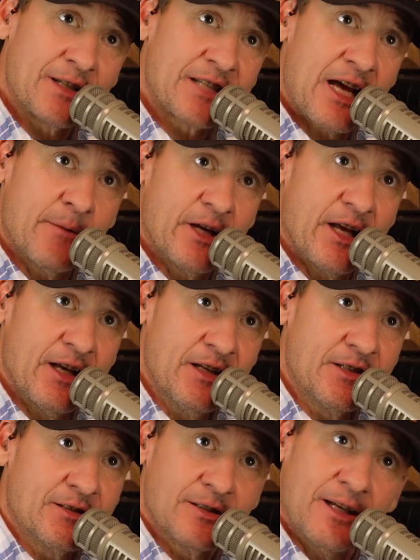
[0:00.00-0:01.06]
what time it
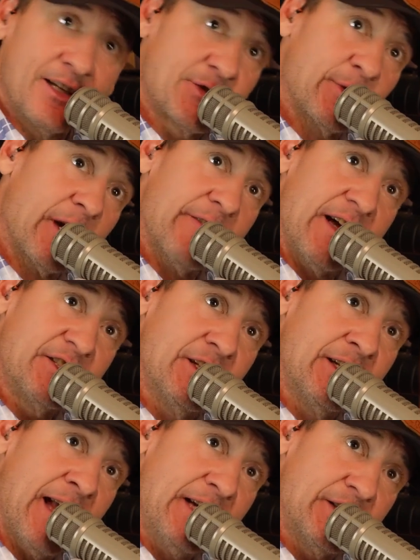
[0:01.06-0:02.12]
is. It's Renovation
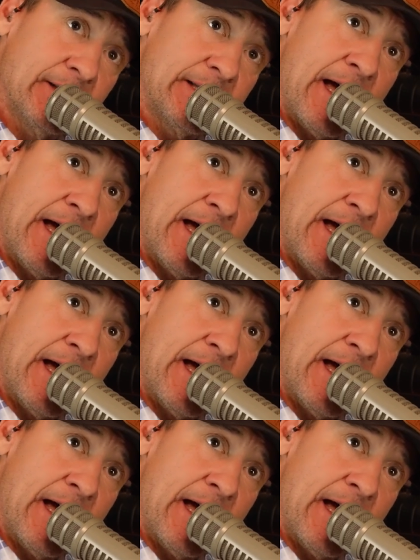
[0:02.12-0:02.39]
Nation